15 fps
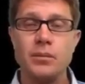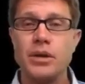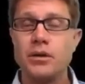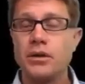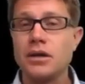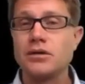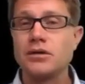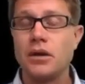
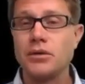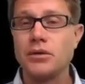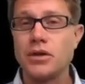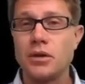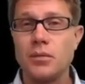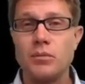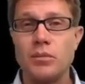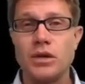Period is always
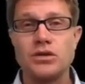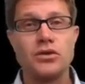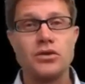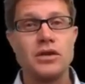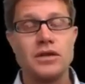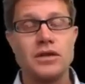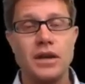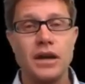going to be
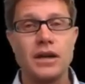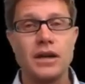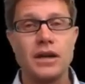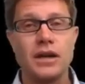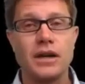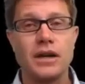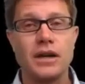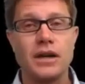measured in
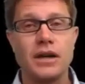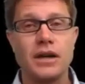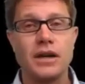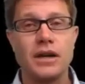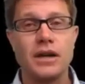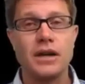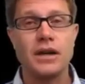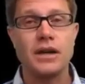seconds, and it's
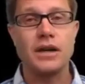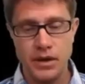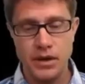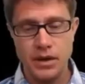time.